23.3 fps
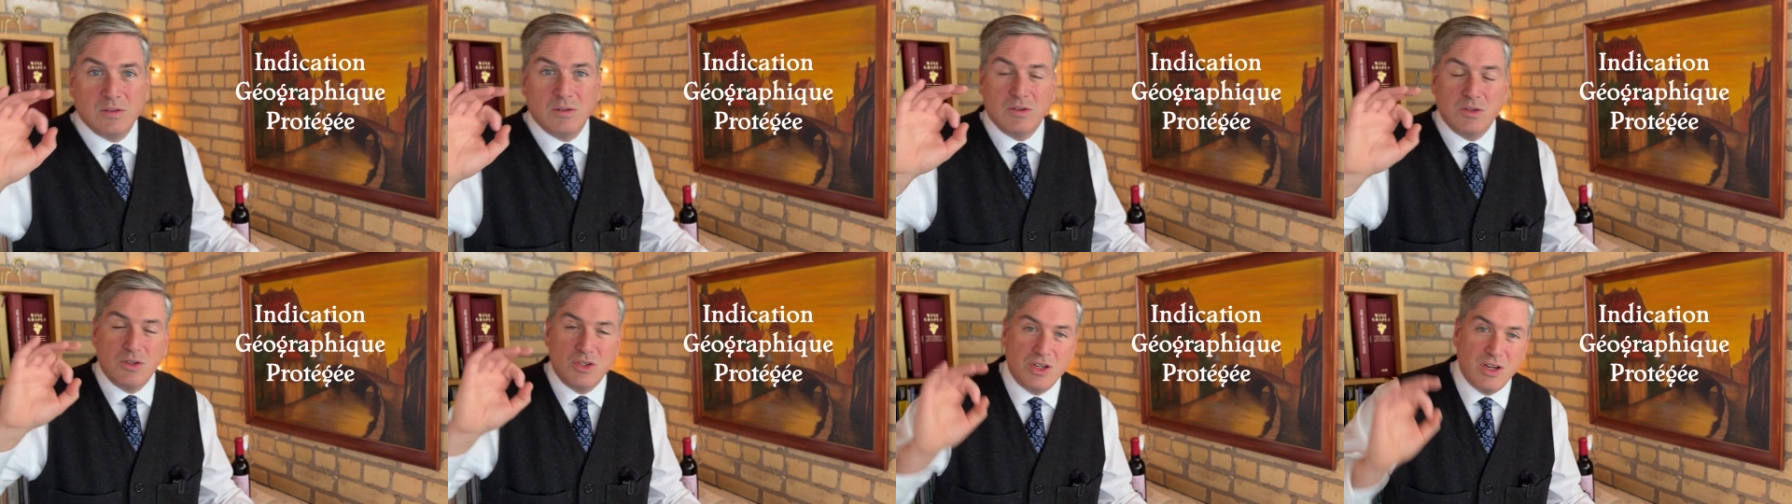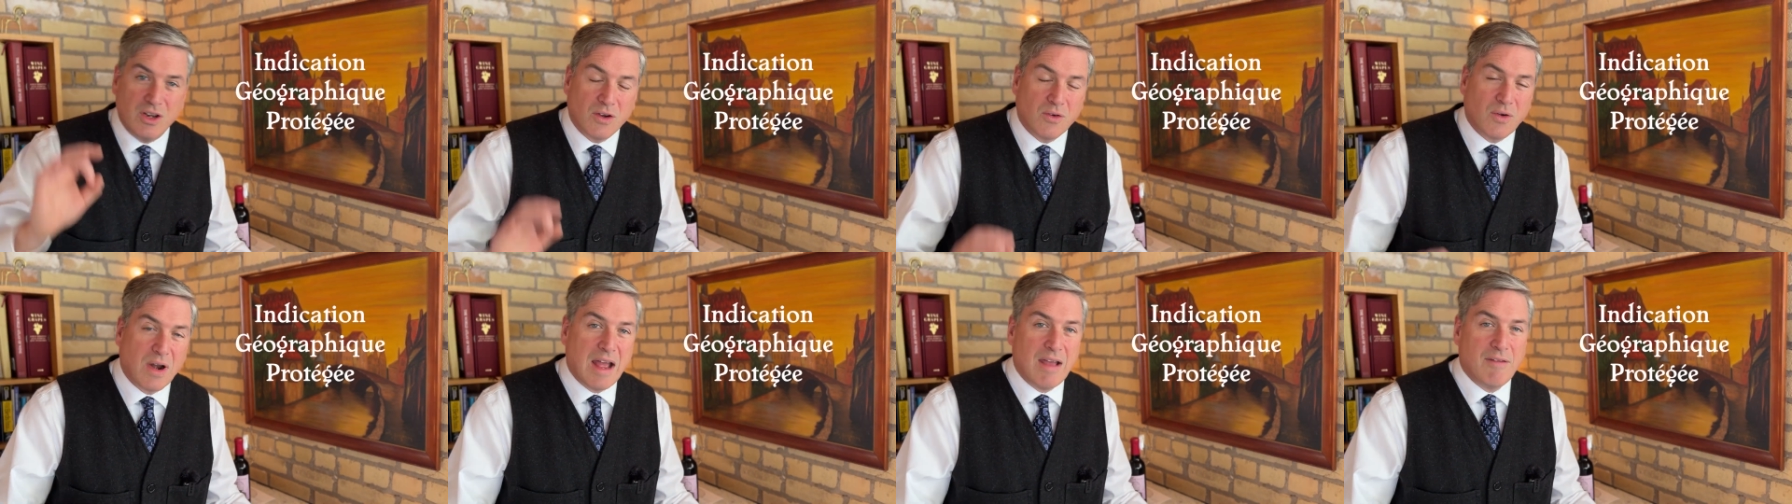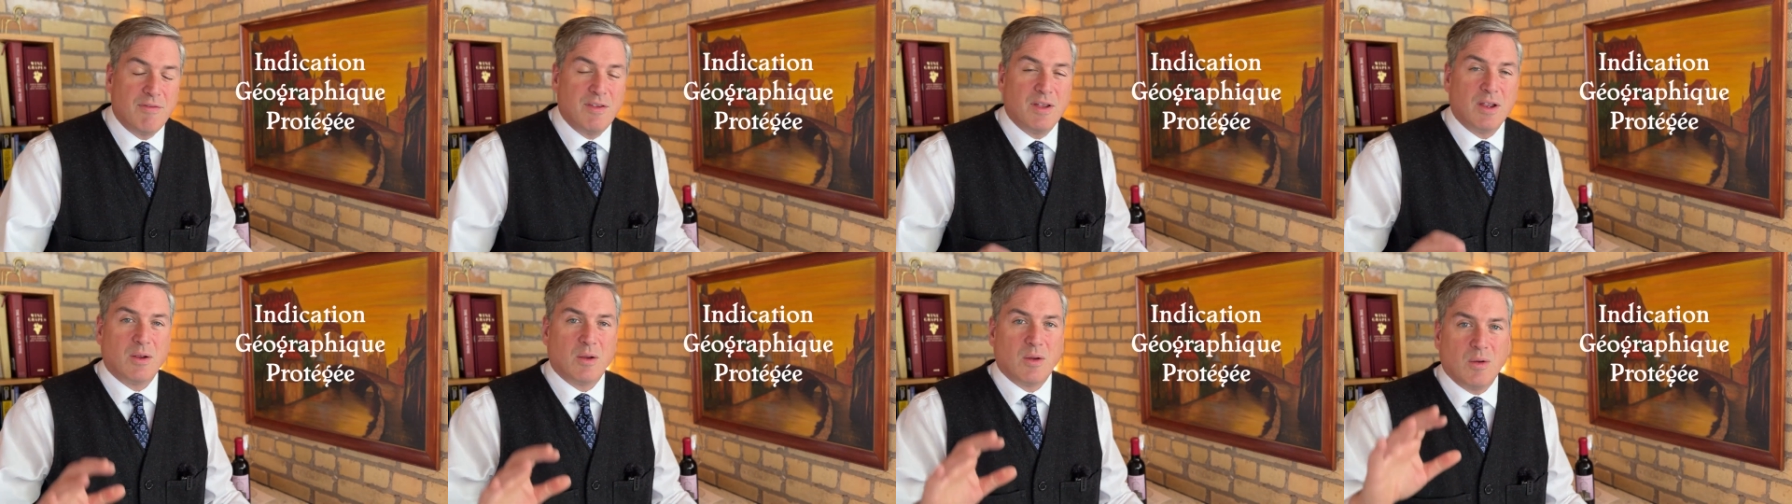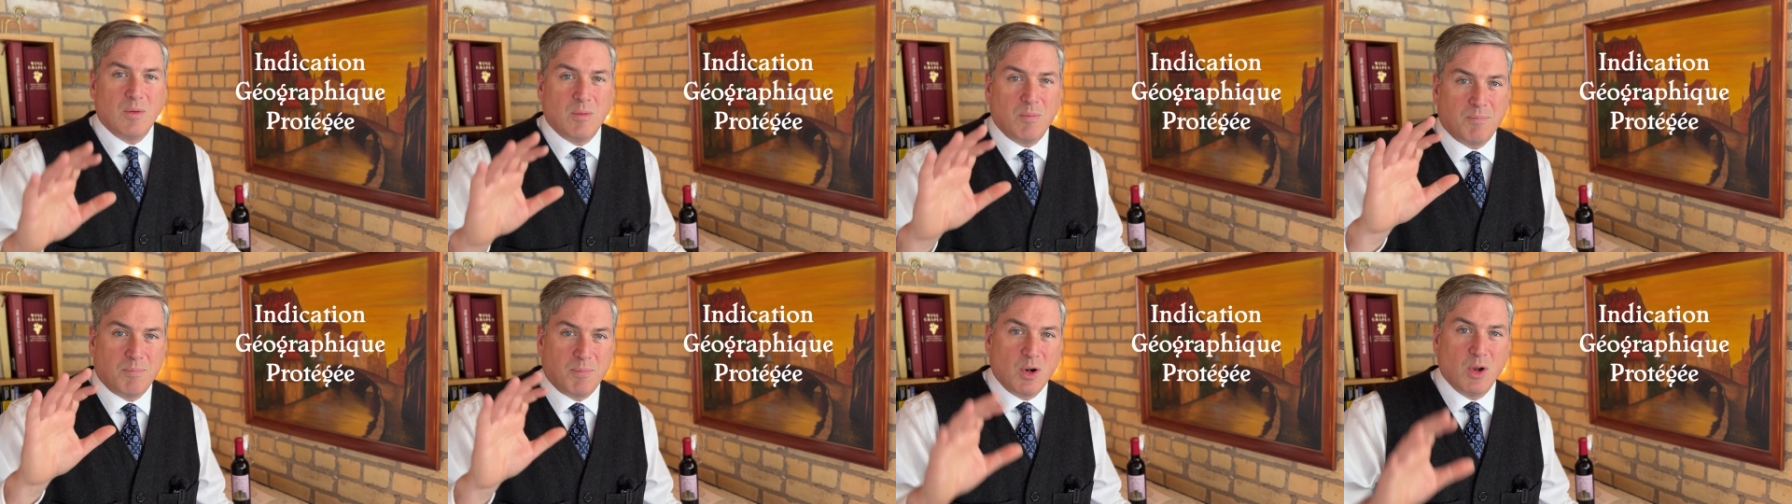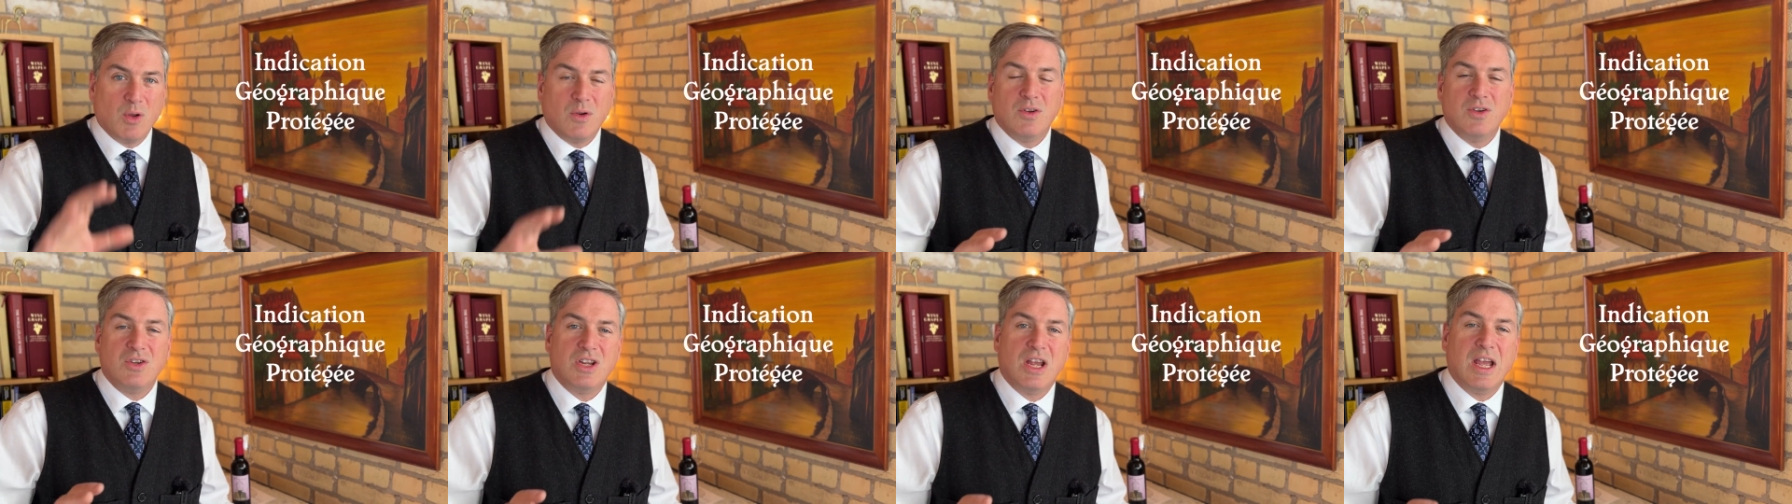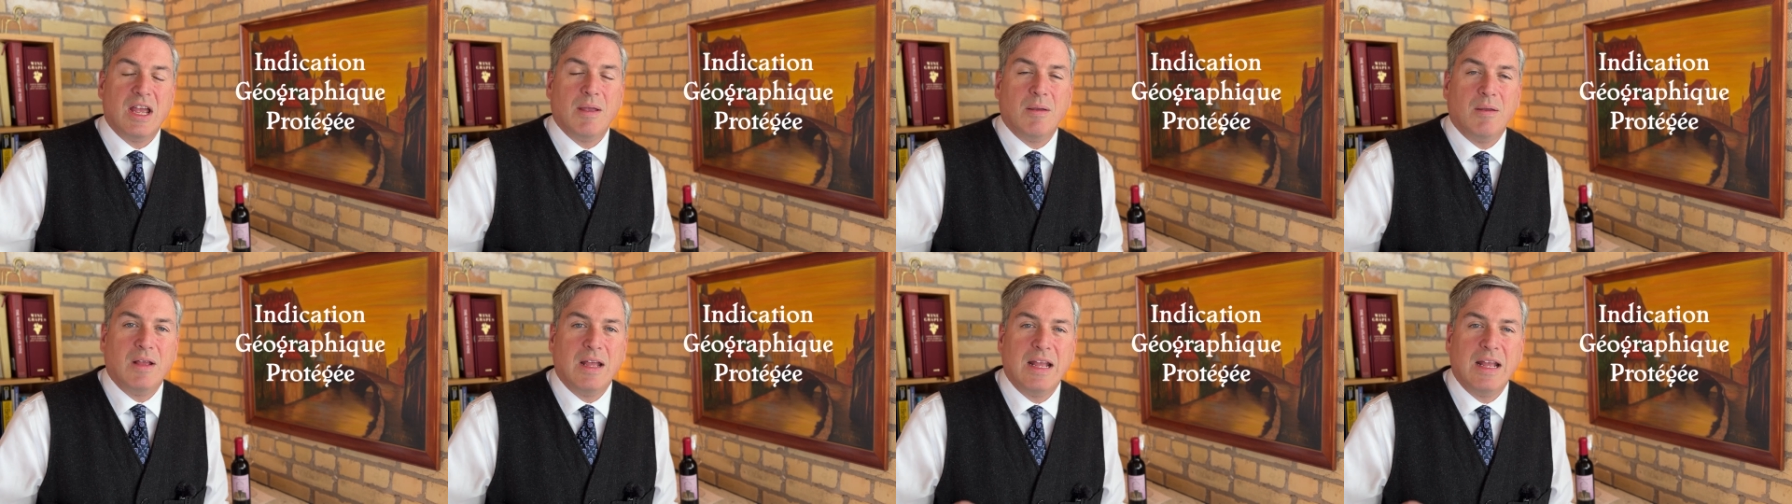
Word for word: geographic protégée.